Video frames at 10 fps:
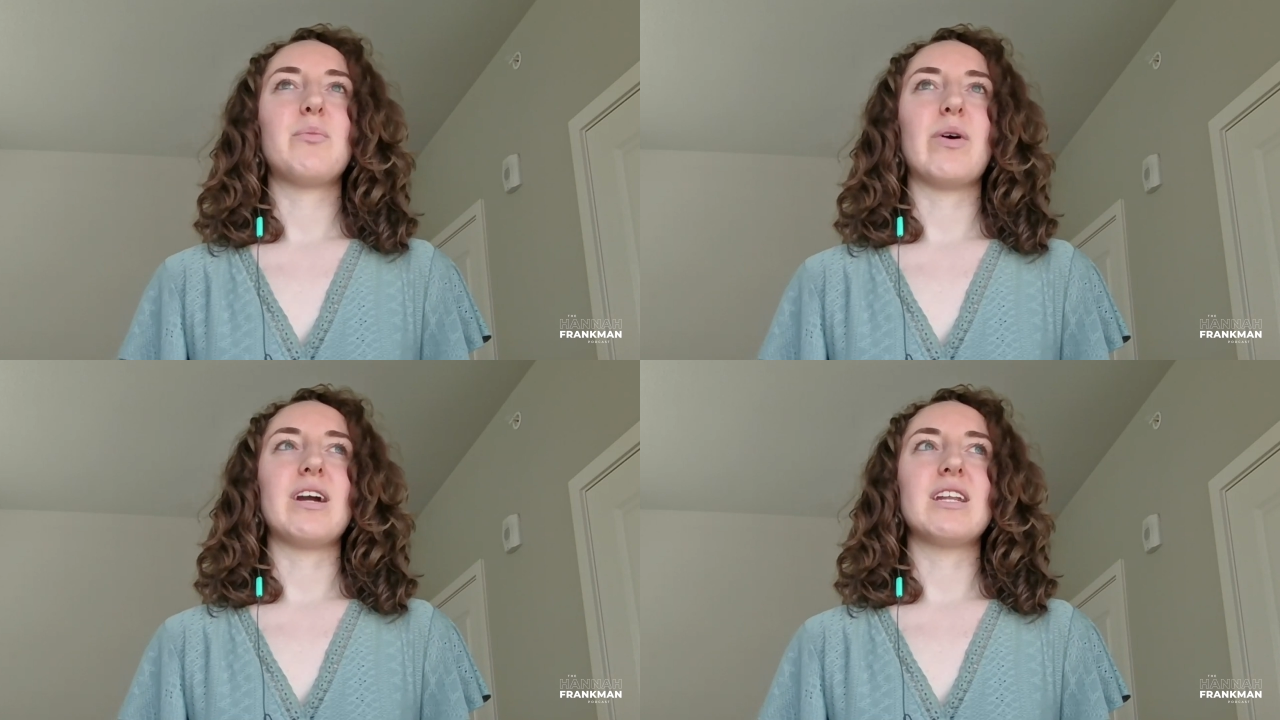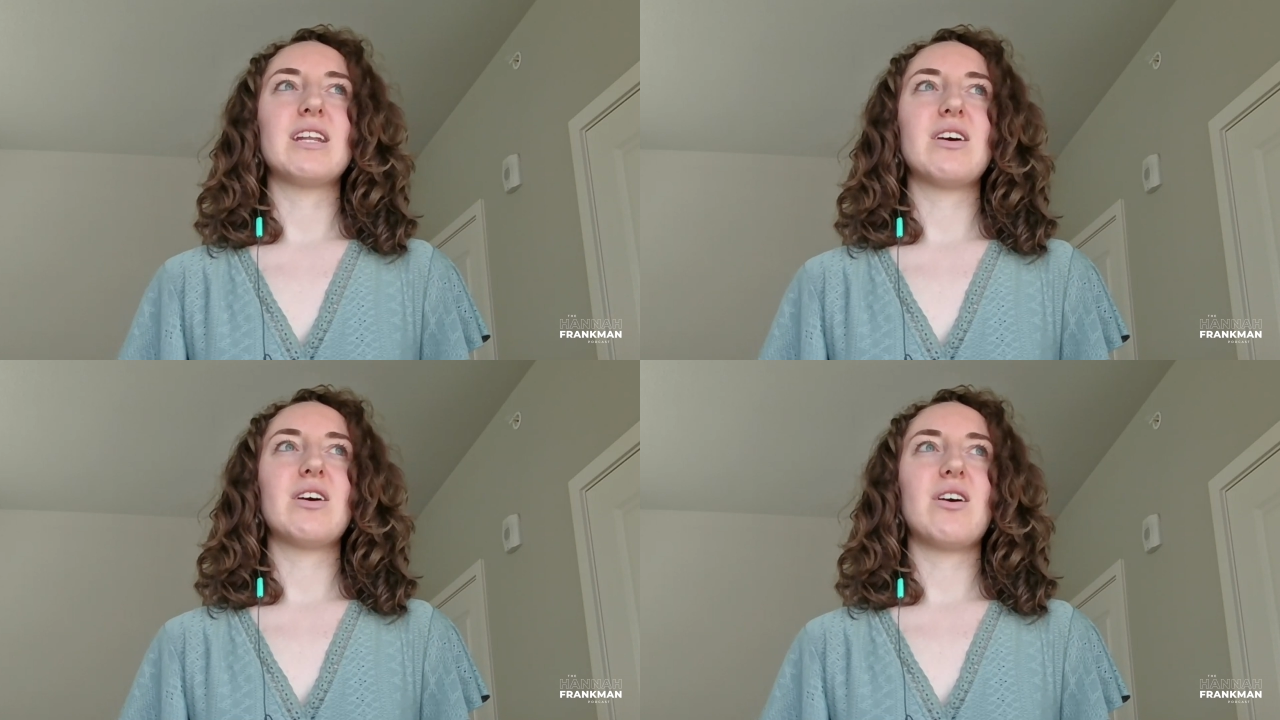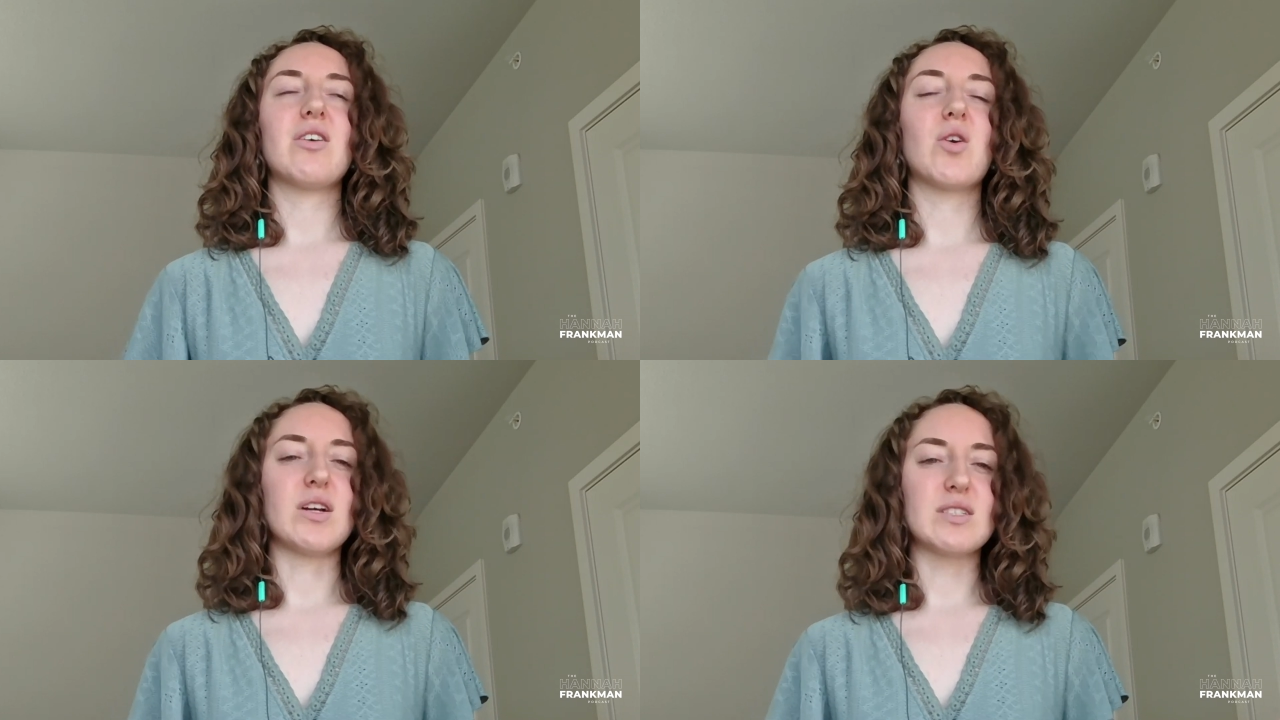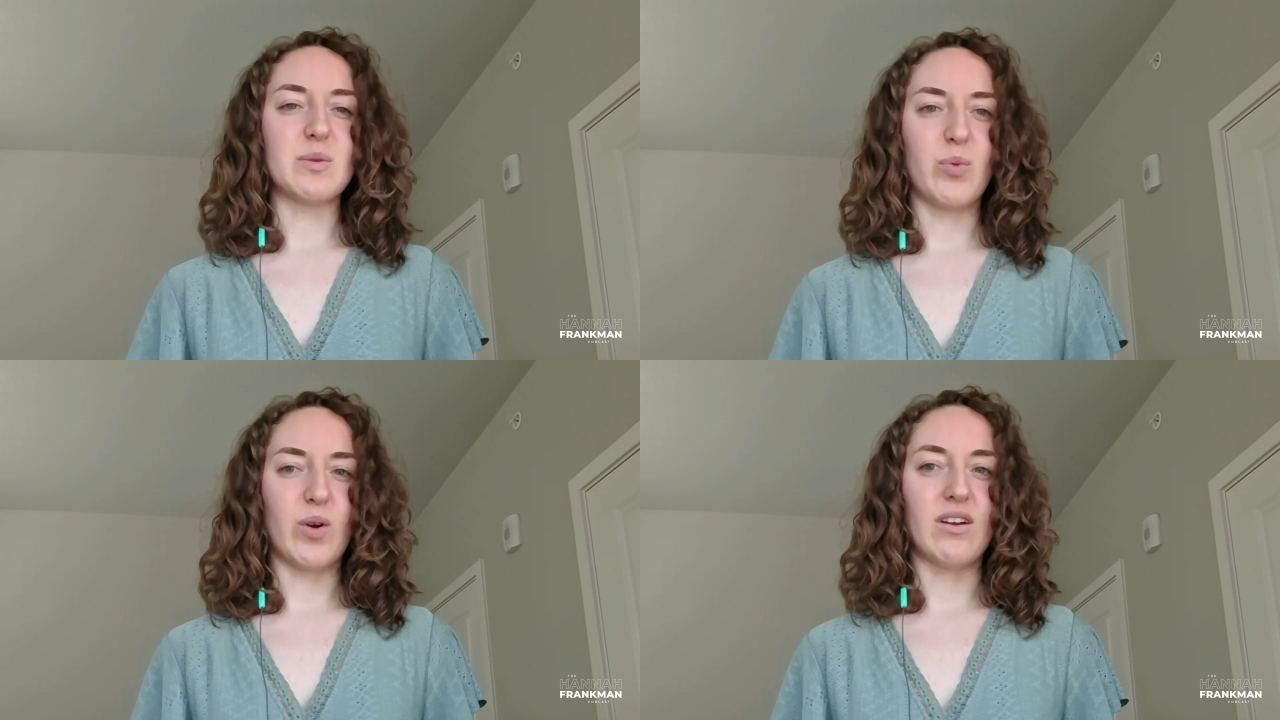But across
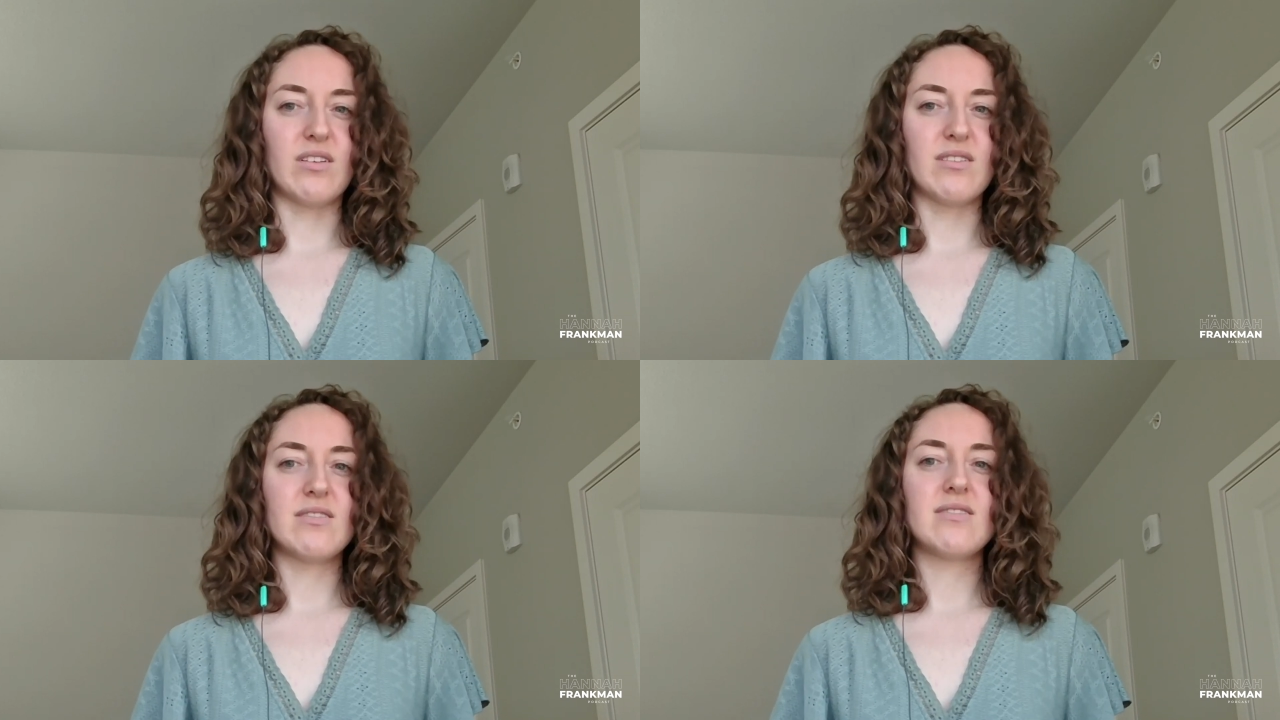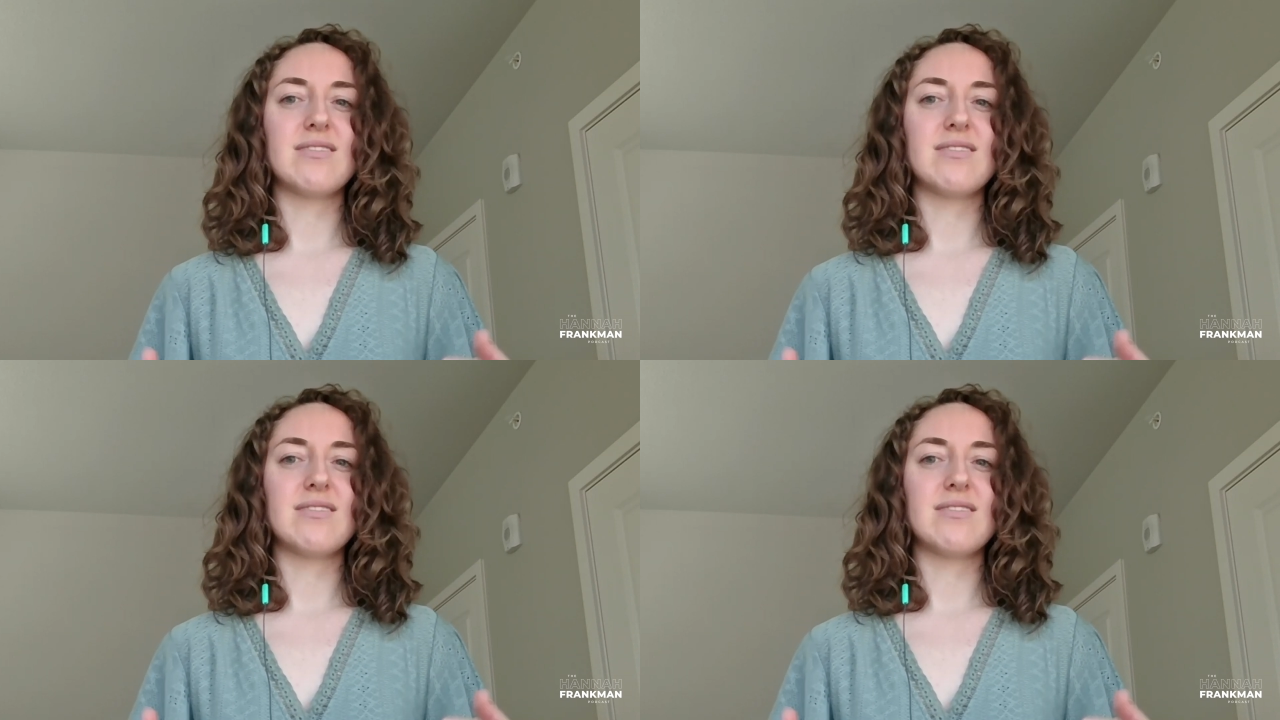the board,